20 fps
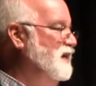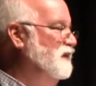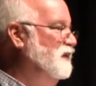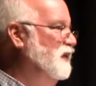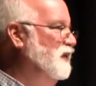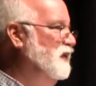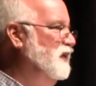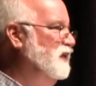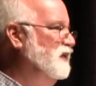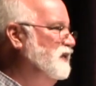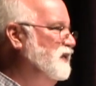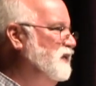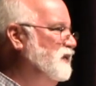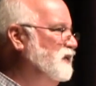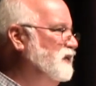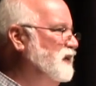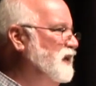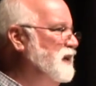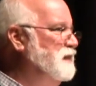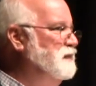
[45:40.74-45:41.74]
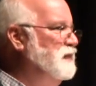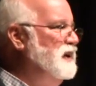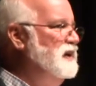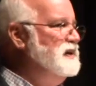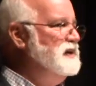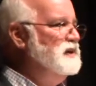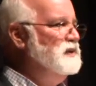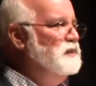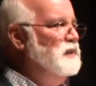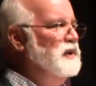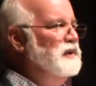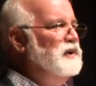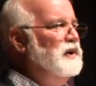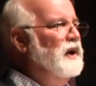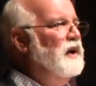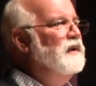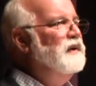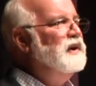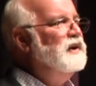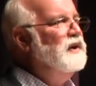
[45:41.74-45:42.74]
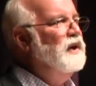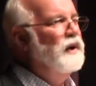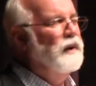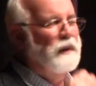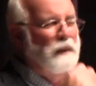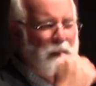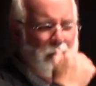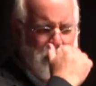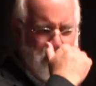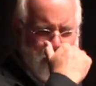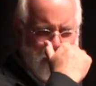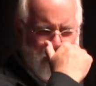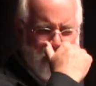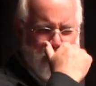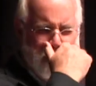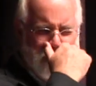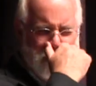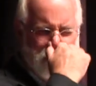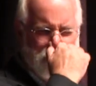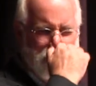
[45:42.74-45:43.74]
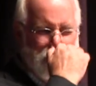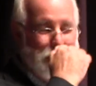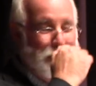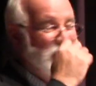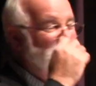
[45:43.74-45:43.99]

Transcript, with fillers: for these two set pieces. Well, you already know where